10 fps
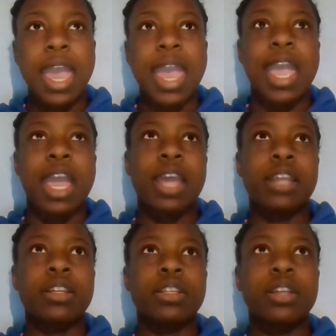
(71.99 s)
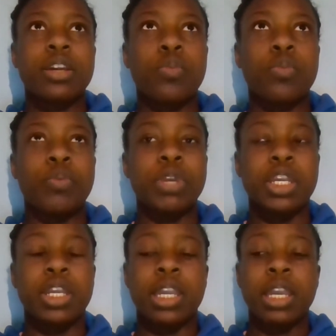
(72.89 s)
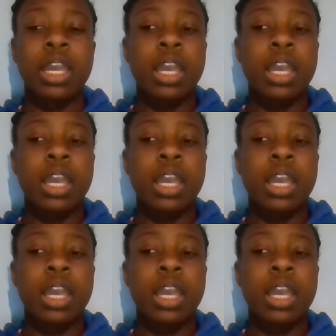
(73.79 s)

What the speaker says: And we